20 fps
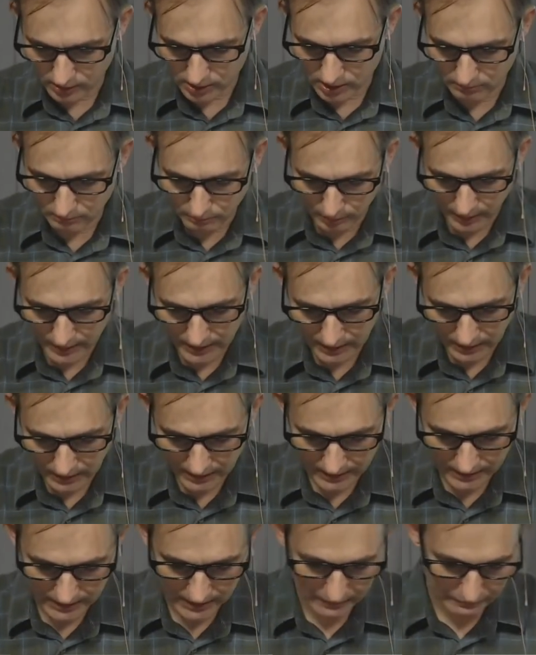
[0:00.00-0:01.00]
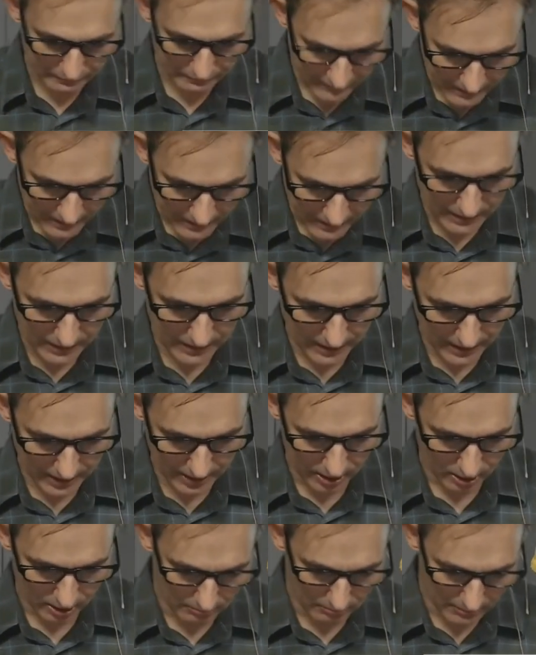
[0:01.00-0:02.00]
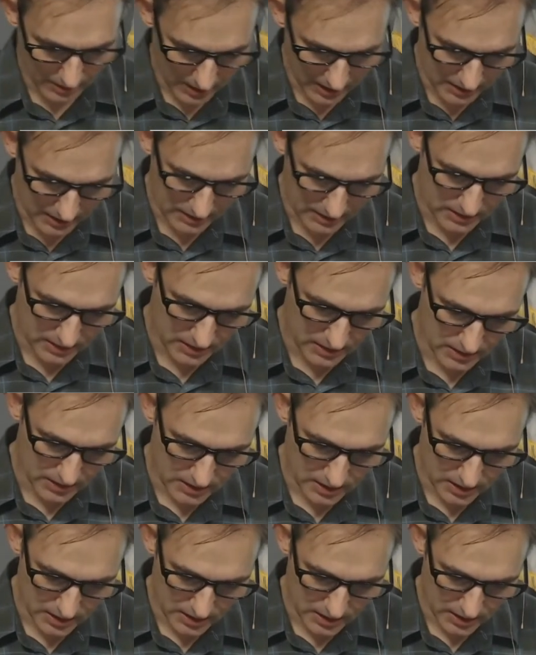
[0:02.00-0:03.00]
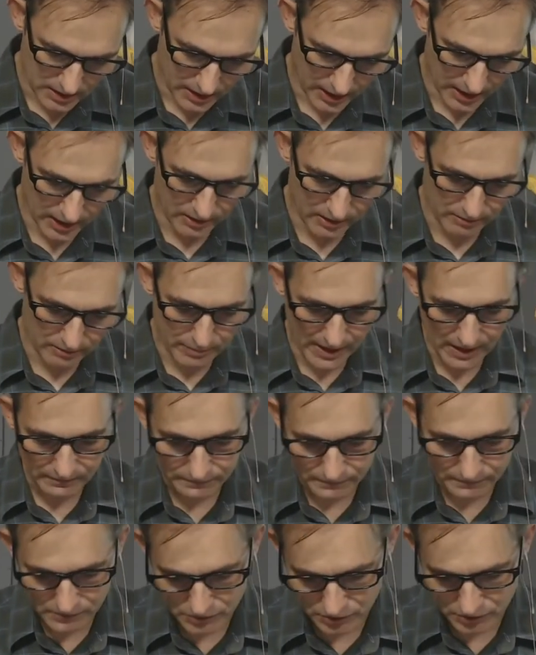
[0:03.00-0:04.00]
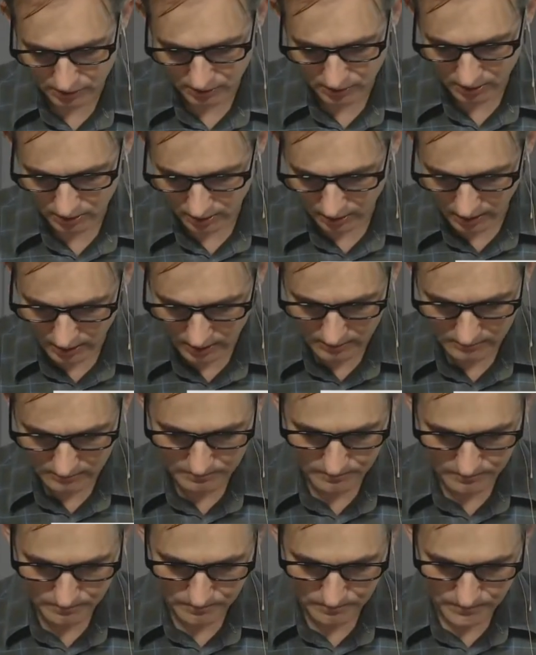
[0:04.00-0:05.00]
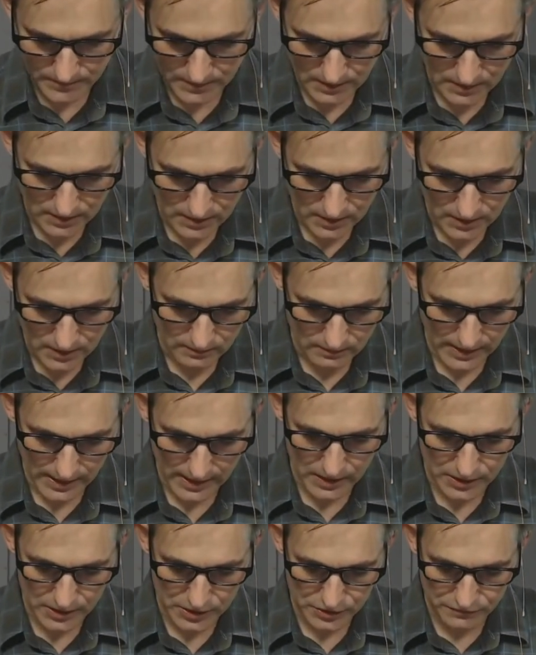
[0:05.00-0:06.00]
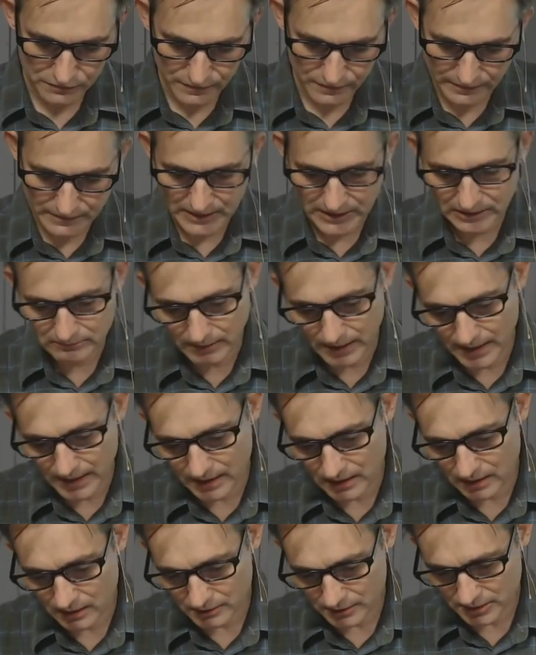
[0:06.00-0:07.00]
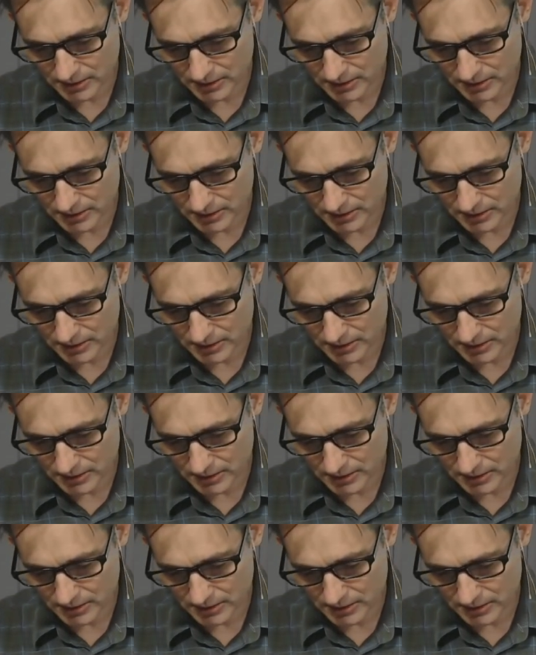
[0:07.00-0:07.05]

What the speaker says: completely defeated him in Beth Zur, that is 15 miles